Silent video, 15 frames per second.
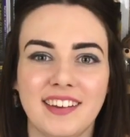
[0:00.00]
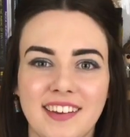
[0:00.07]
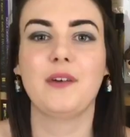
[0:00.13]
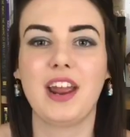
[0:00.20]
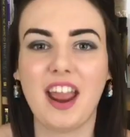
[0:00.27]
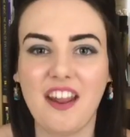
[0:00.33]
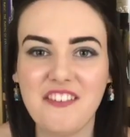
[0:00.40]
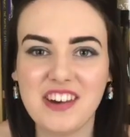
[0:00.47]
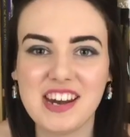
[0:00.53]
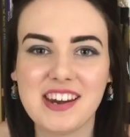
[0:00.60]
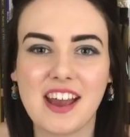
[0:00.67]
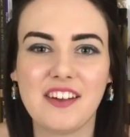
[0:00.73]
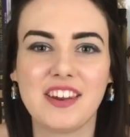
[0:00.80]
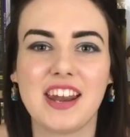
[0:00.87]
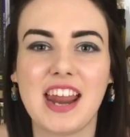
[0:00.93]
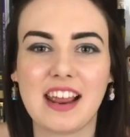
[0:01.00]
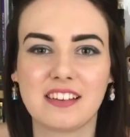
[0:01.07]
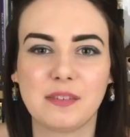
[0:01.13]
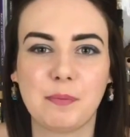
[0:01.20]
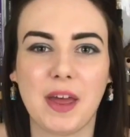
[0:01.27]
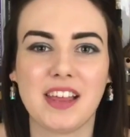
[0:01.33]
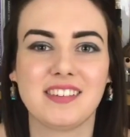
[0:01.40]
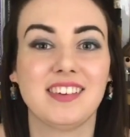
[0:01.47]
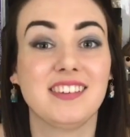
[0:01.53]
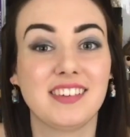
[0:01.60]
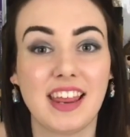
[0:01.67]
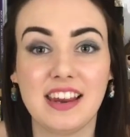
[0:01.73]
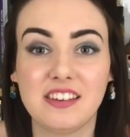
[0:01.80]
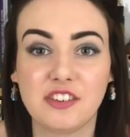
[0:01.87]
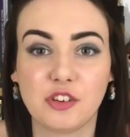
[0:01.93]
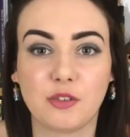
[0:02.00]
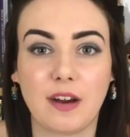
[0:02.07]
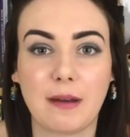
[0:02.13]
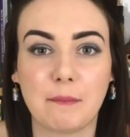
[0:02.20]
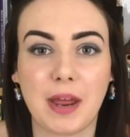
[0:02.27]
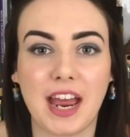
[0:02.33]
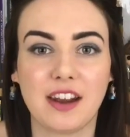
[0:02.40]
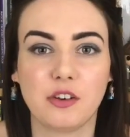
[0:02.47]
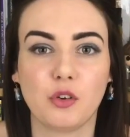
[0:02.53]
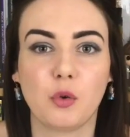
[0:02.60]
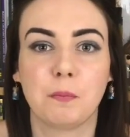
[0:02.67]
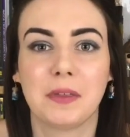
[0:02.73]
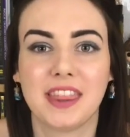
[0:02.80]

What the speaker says: Now I only know the next person's Instagram handle,